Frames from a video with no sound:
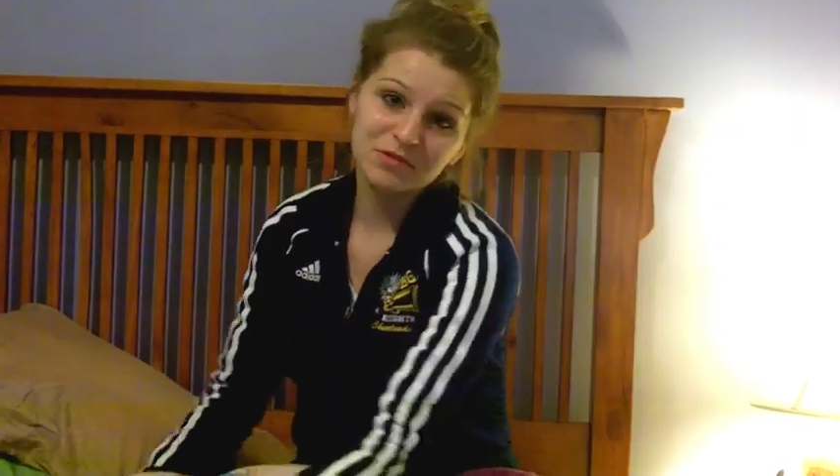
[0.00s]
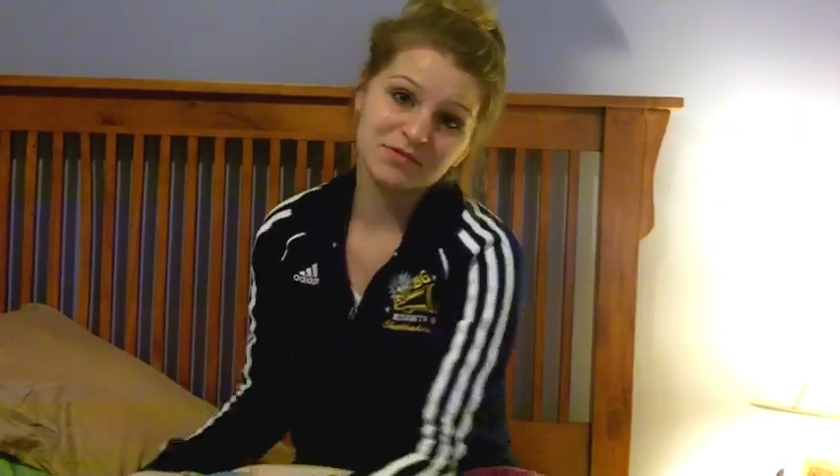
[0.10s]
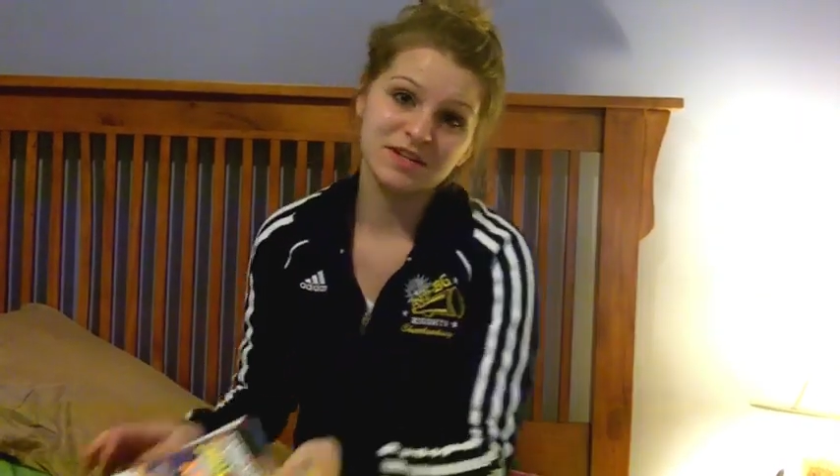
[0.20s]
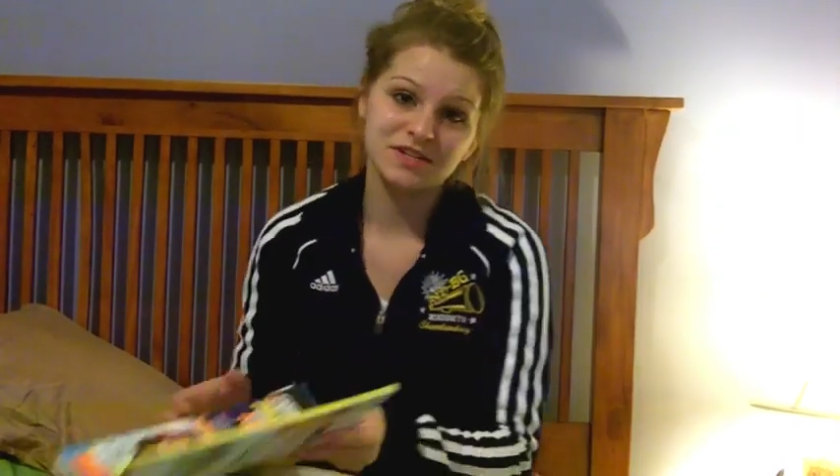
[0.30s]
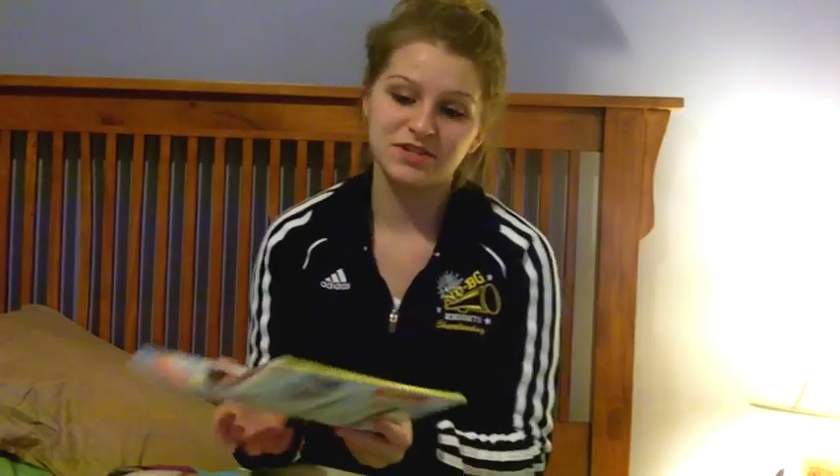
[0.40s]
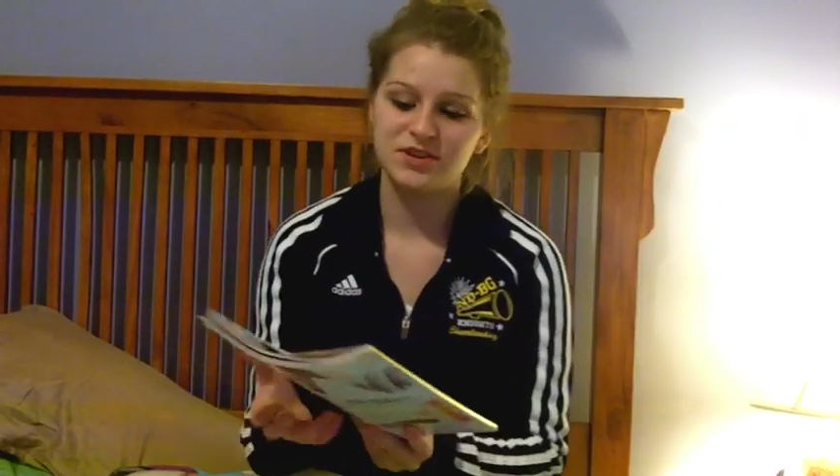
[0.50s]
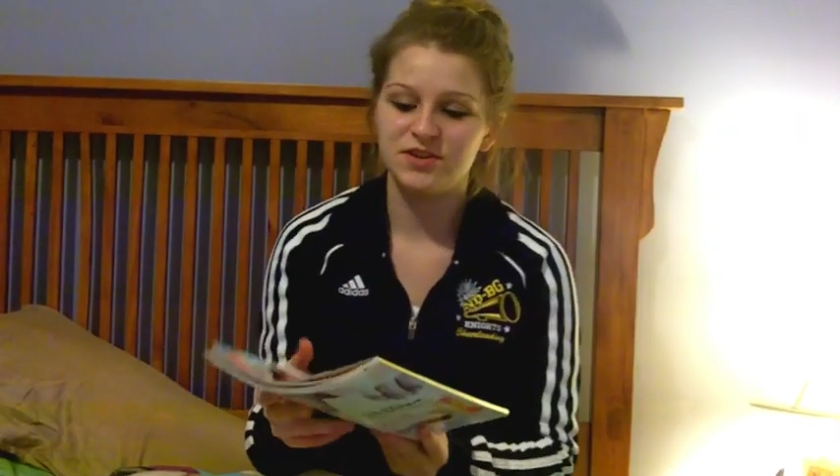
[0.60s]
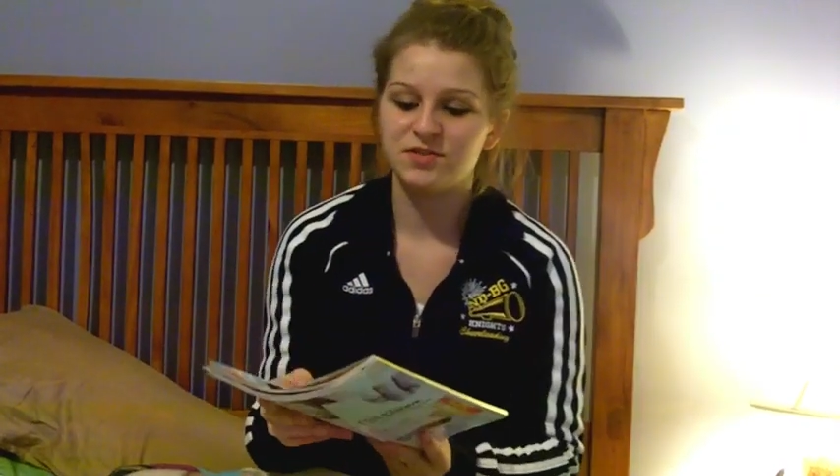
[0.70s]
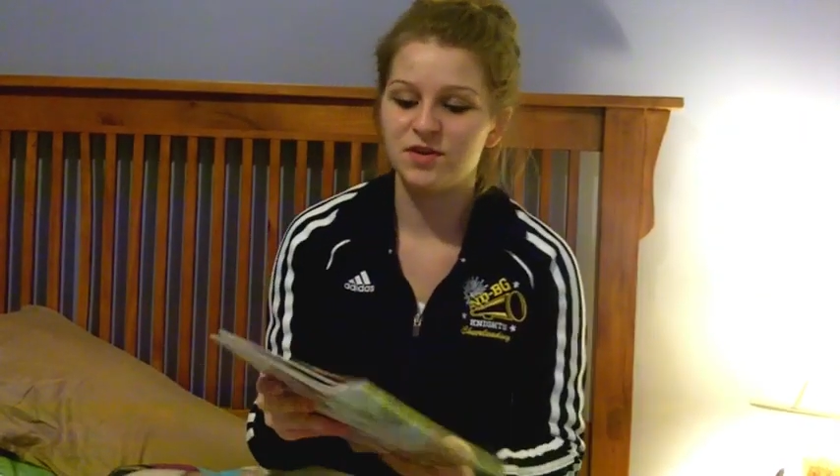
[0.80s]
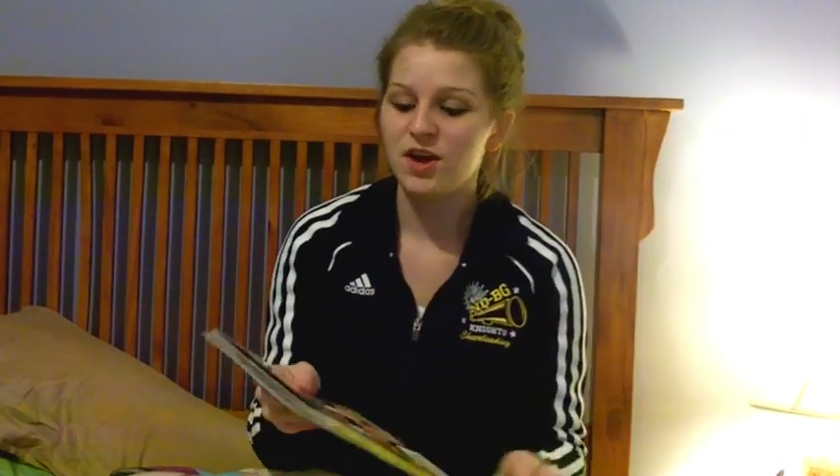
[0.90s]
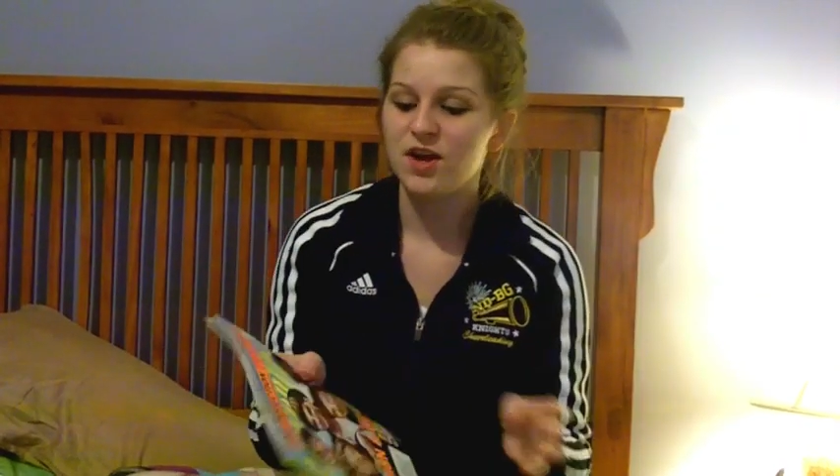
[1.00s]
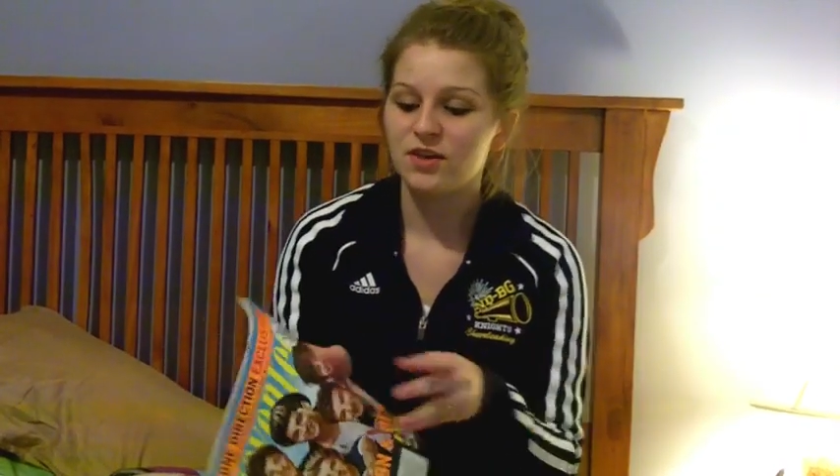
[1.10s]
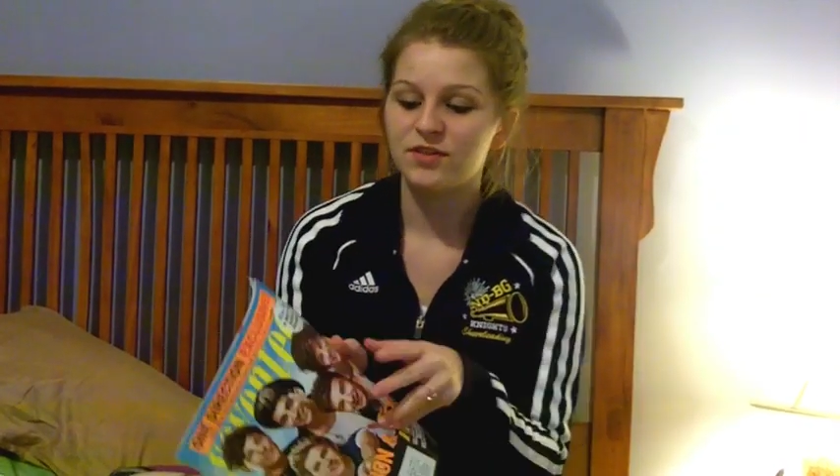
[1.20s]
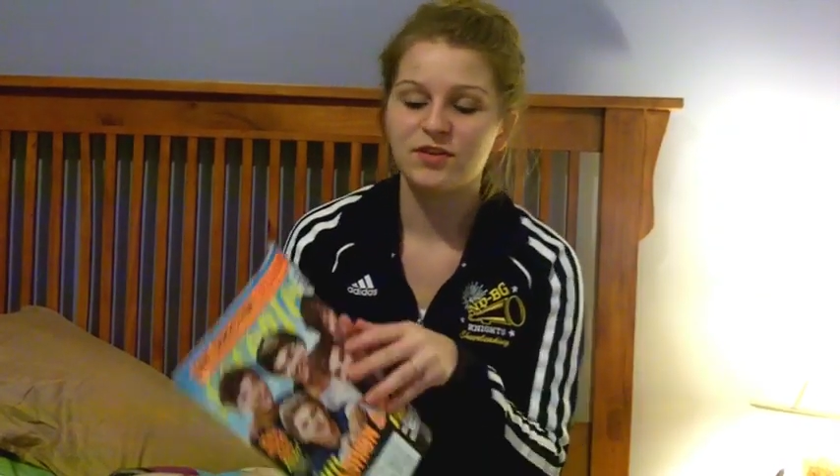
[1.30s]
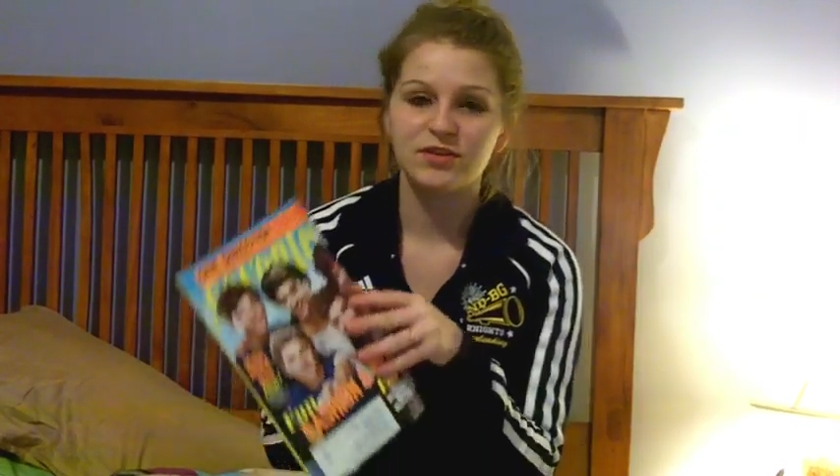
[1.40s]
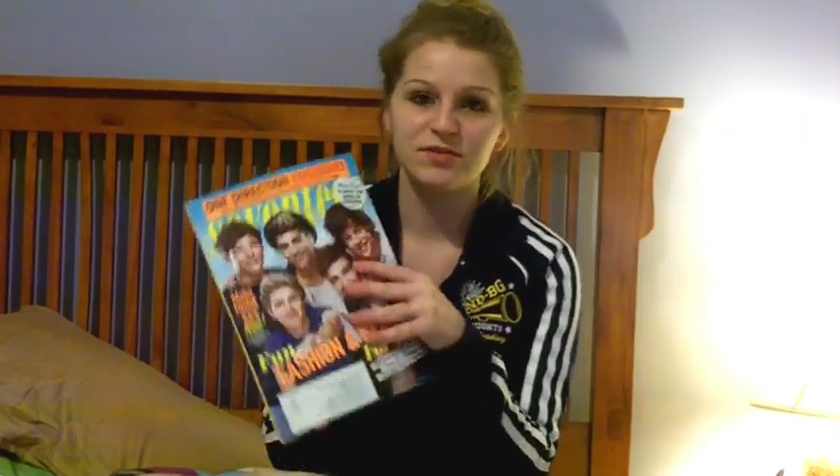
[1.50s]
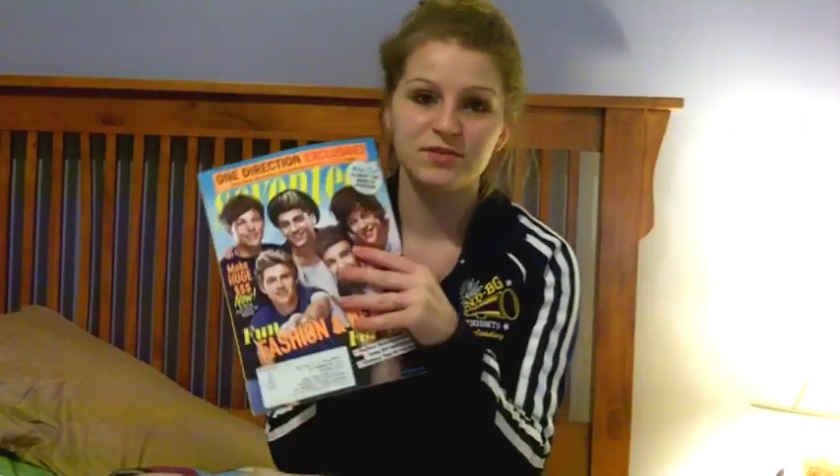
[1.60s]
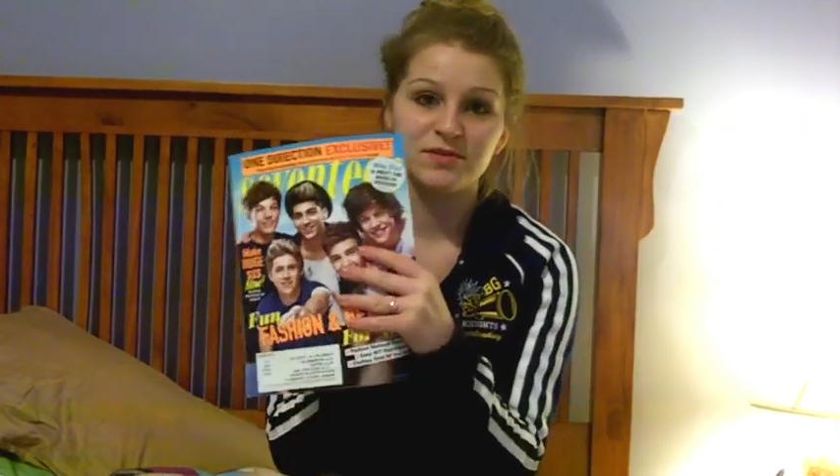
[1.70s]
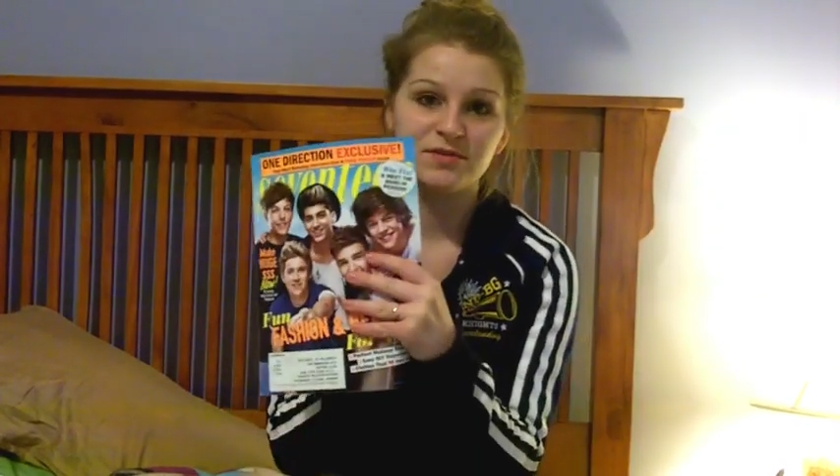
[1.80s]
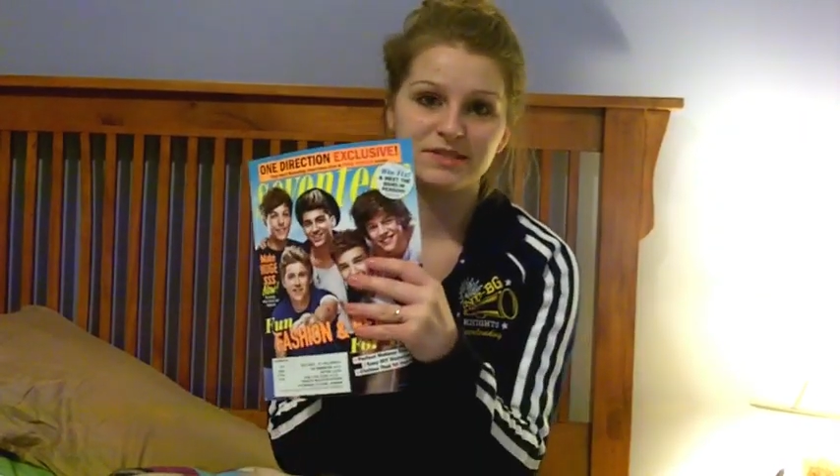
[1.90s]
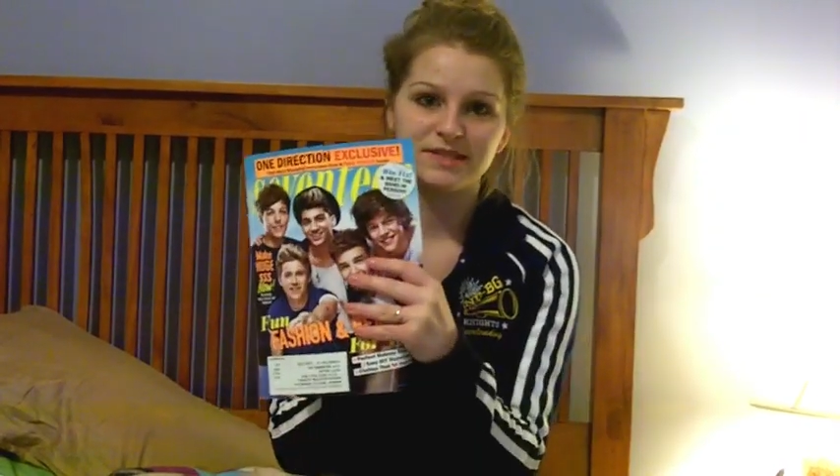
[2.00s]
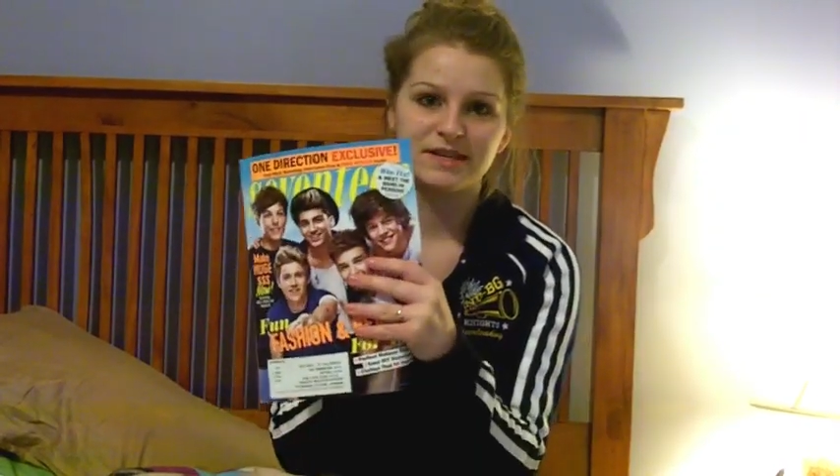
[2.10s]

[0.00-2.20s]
going to look through